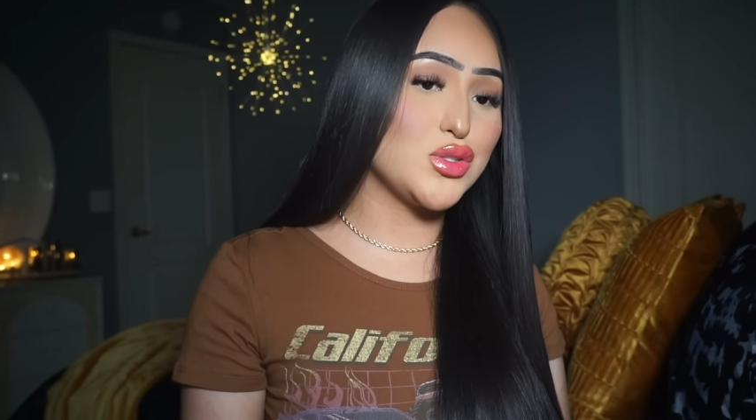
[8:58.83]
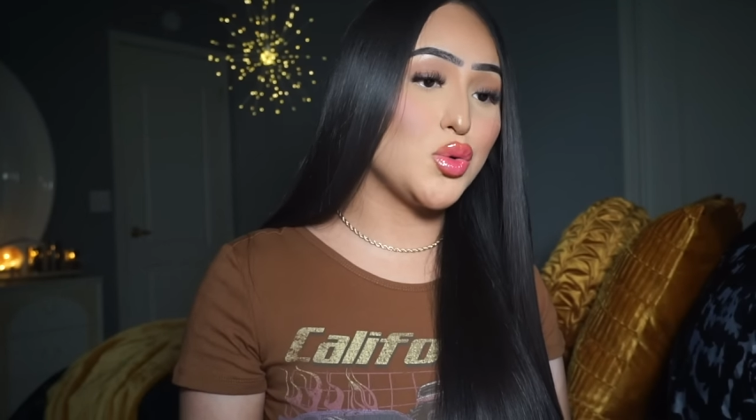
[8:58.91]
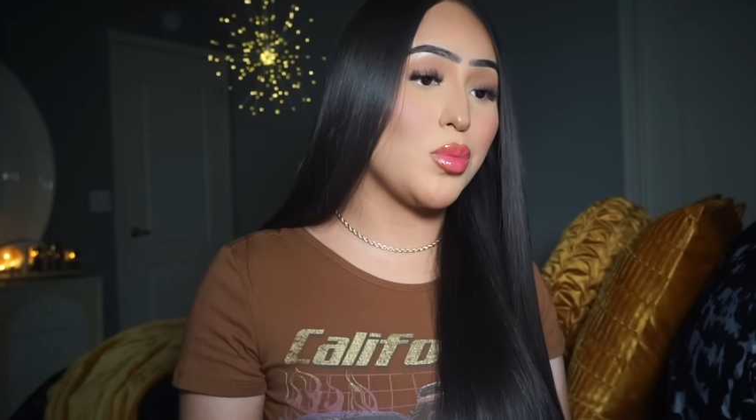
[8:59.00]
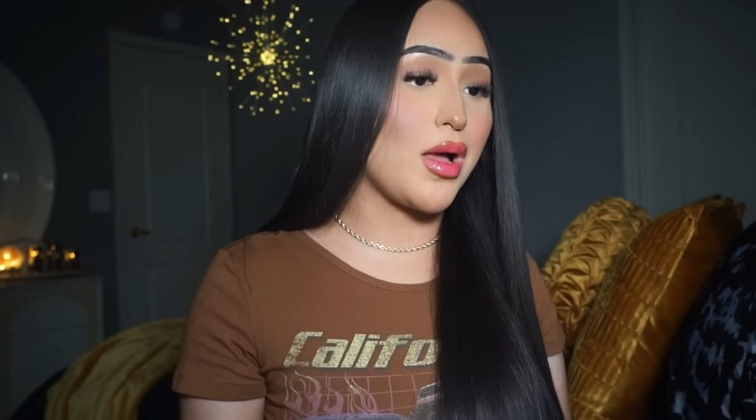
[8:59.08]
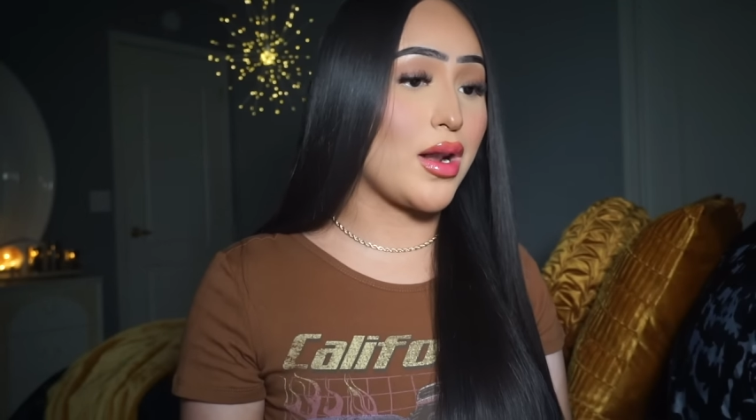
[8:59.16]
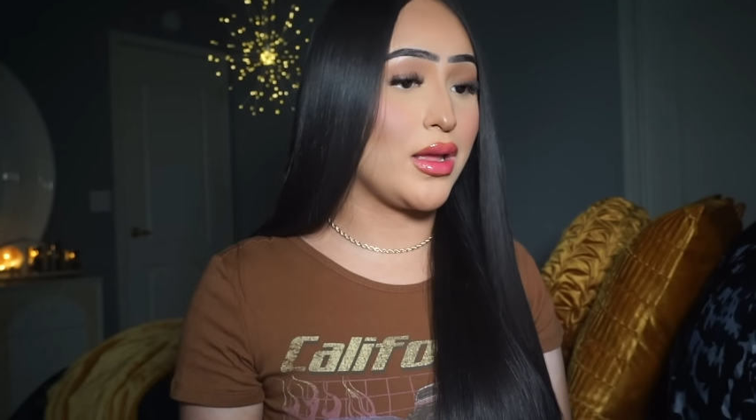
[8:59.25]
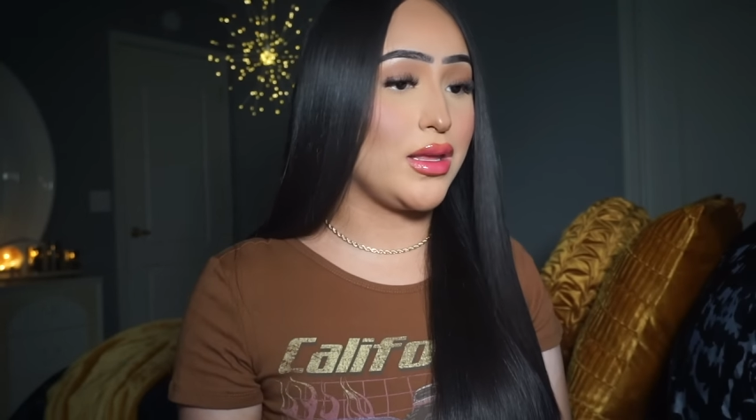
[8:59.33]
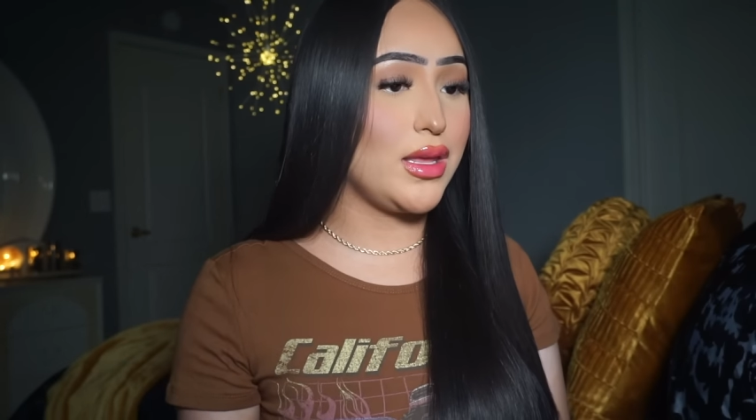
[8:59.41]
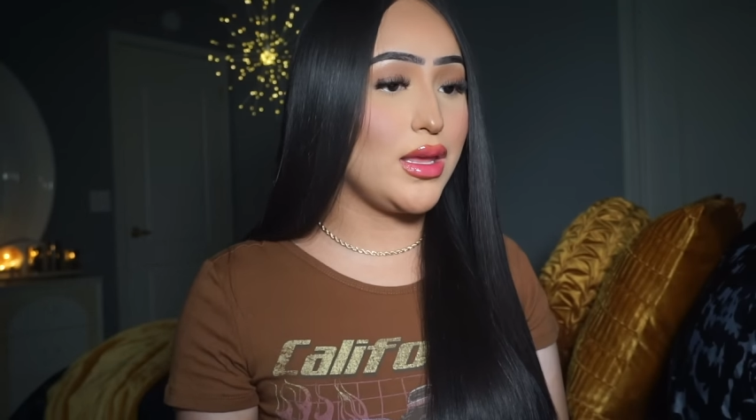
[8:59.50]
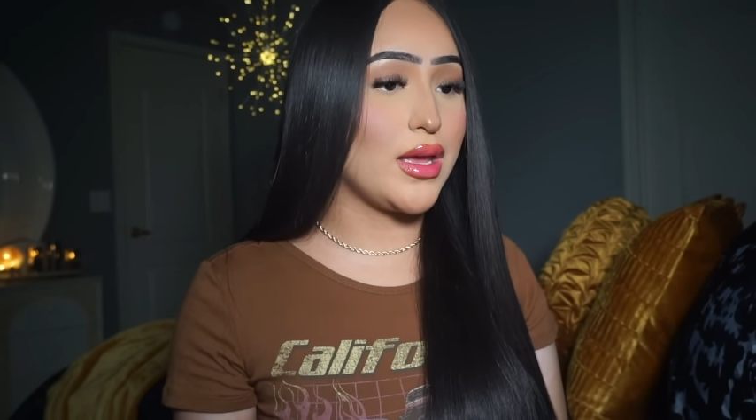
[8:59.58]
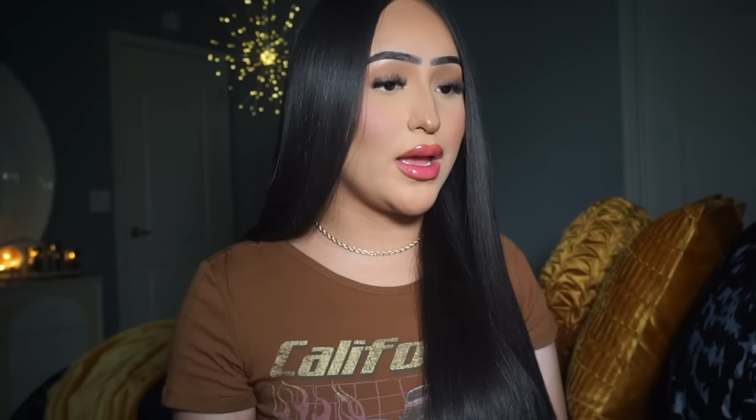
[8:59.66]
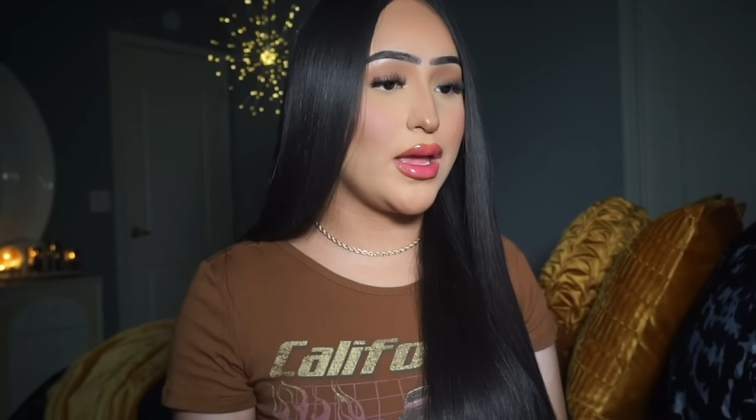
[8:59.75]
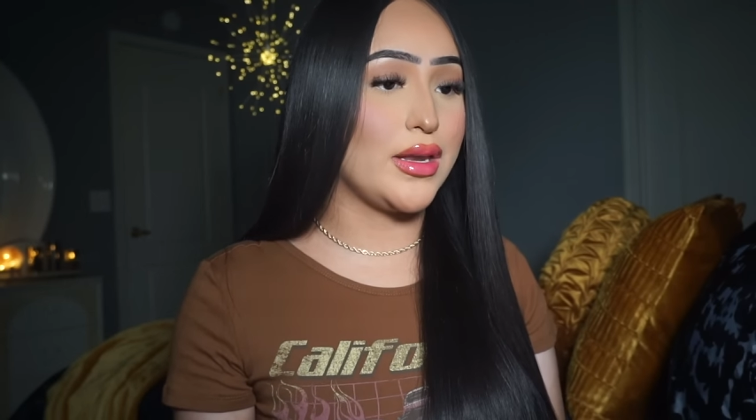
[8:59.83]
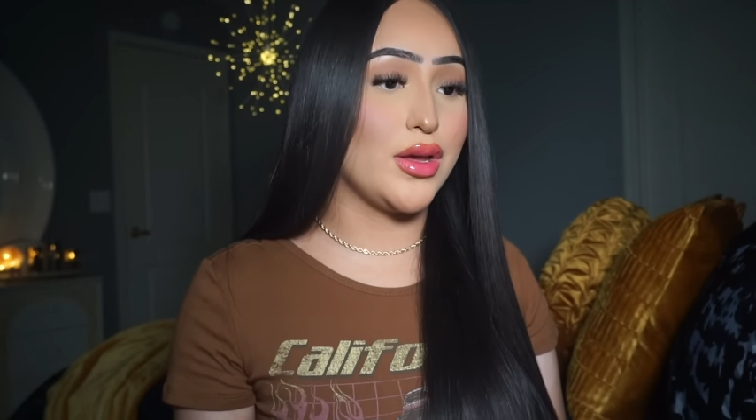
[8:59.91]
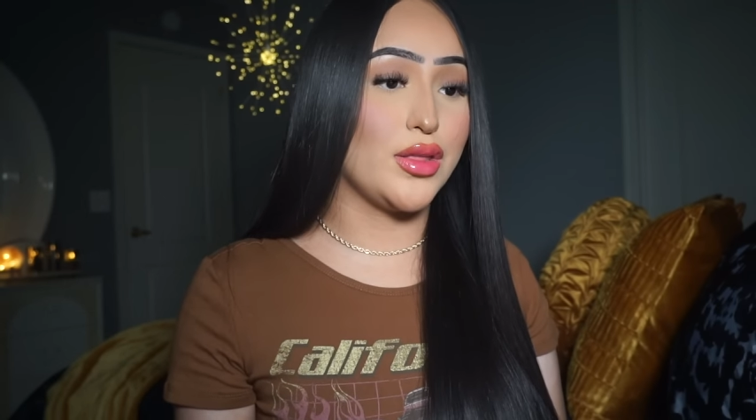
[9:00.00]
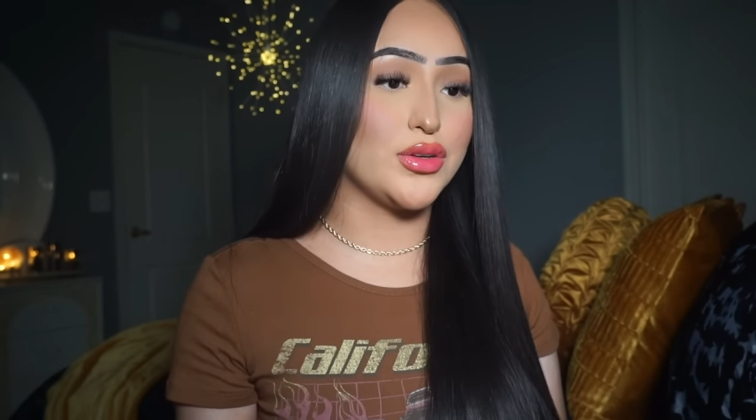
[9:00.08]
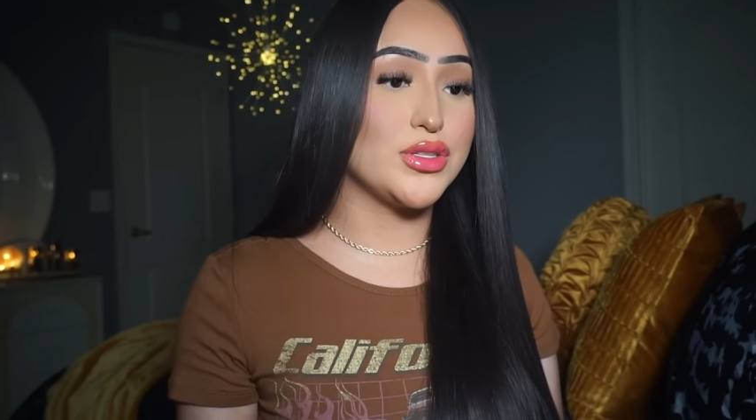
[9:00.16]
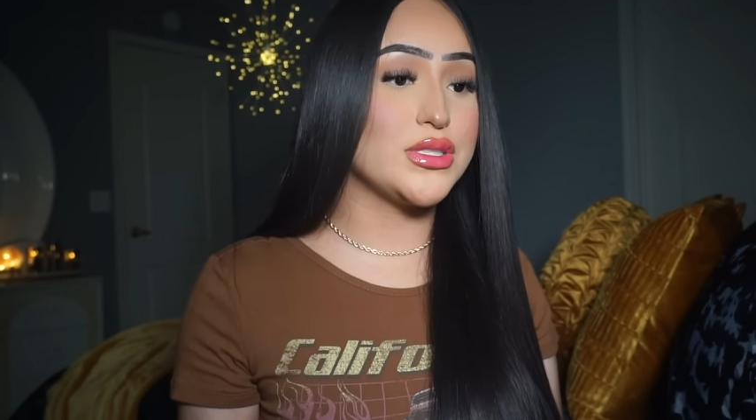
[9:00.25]
to Barranquilla and
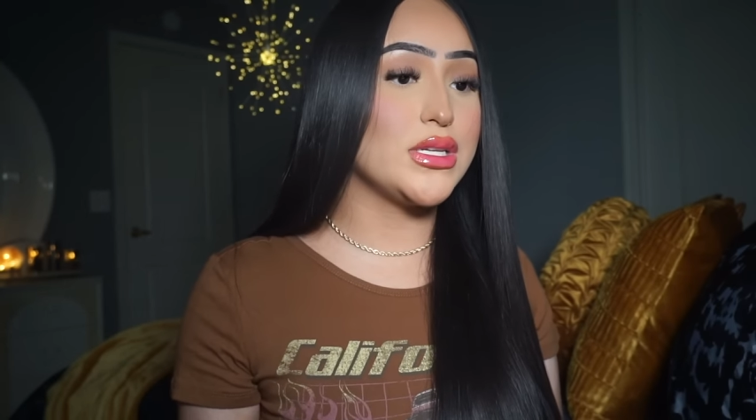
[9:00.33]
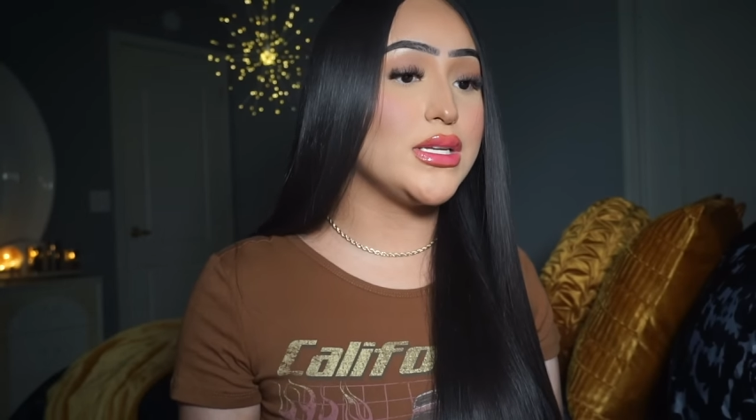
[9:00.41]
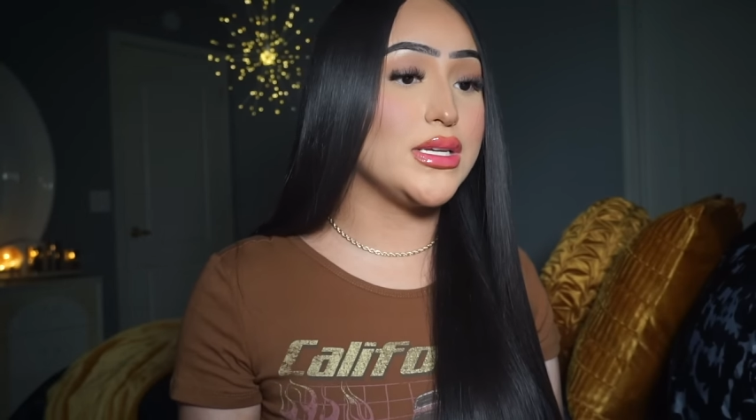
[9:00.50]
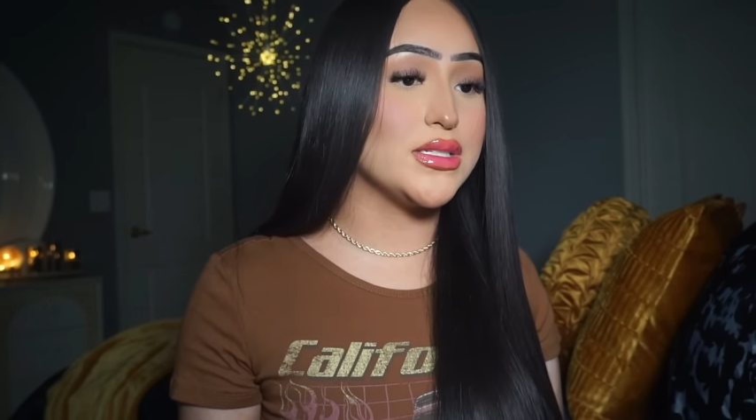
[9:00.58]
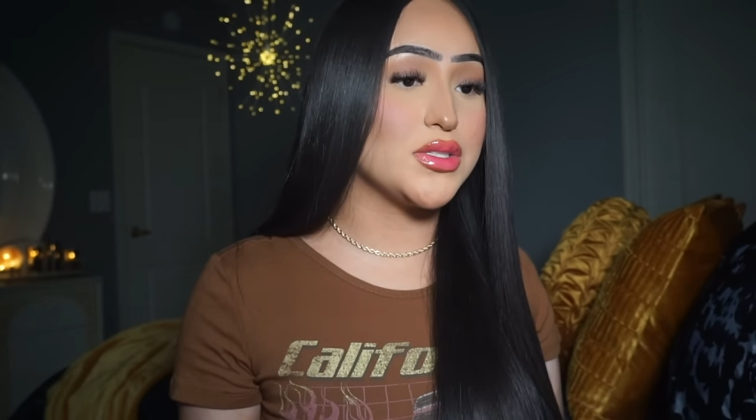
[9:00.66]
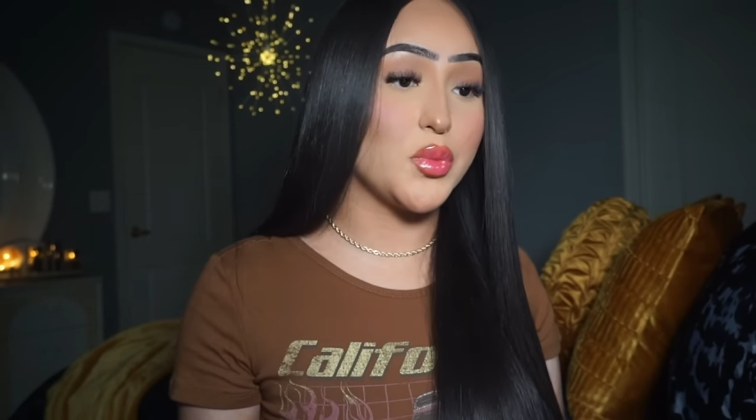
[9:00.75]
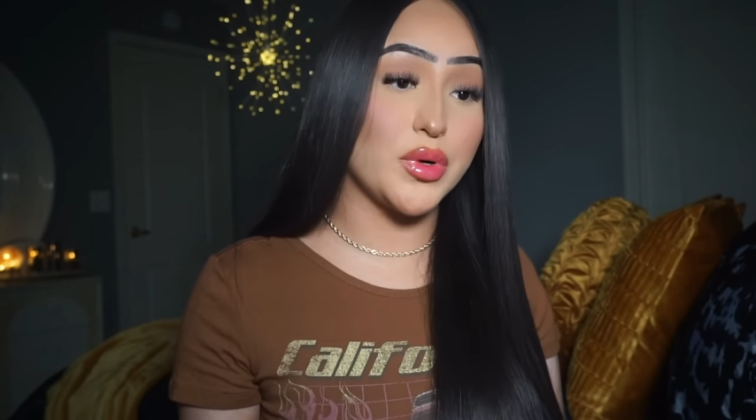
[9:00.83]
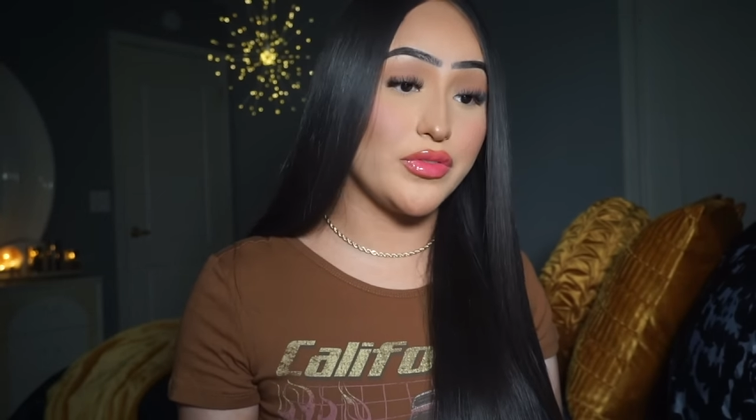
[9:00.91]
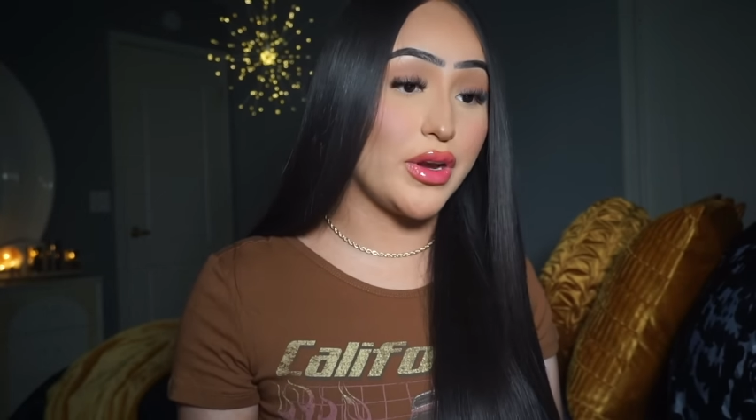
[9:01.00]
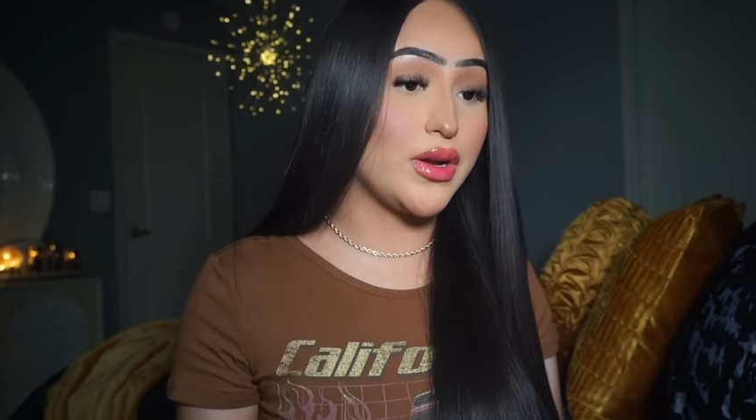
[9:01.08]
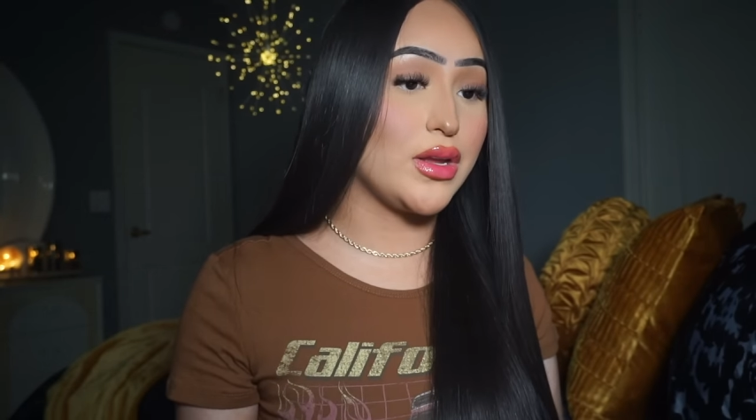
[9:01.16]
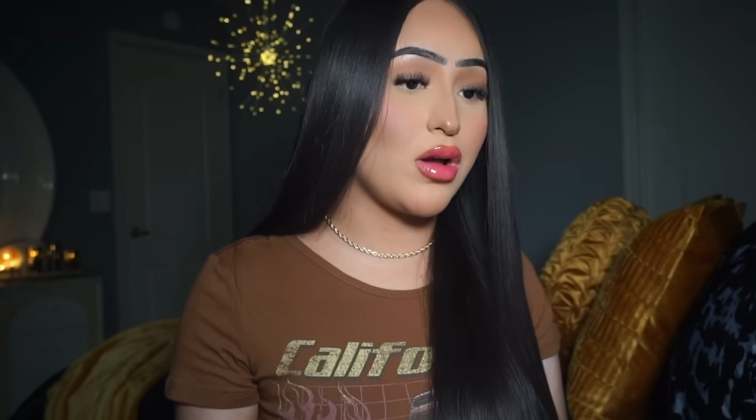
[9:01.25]
other cities were very